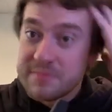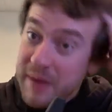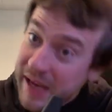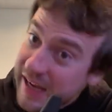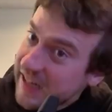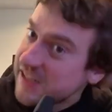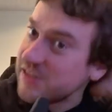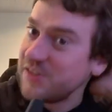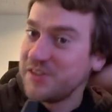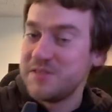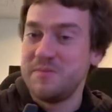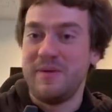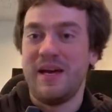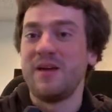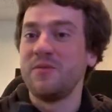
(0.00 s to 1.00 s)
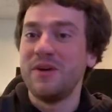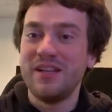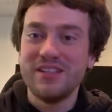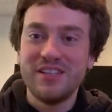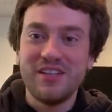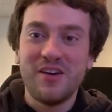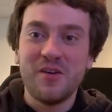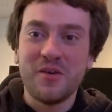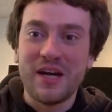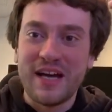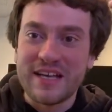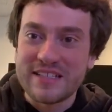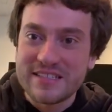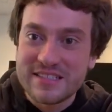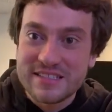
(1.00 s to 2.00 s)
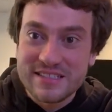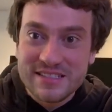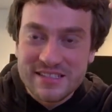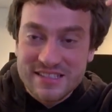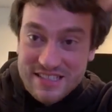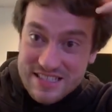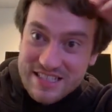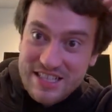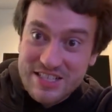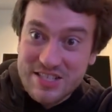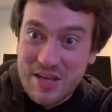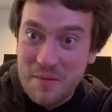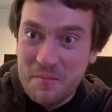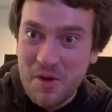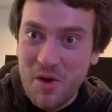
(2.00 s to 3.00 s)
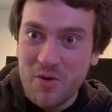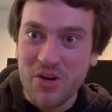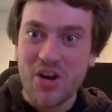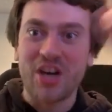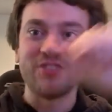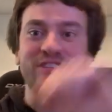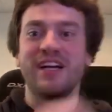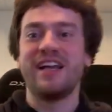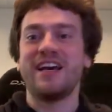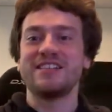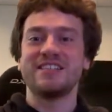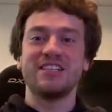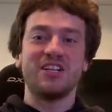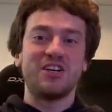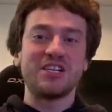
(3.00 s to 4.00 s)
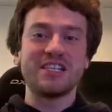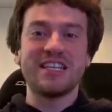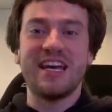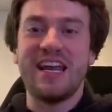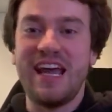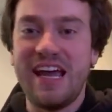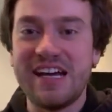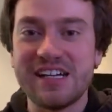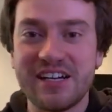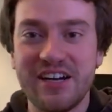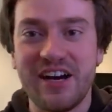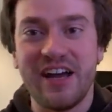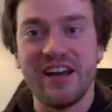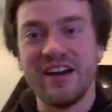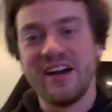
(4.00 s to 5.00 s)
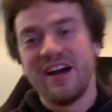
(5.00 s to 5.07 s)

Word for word: My hair looks bad. Well, you know, guys, there's a little something going on right now. It's a little hard to get a haircut.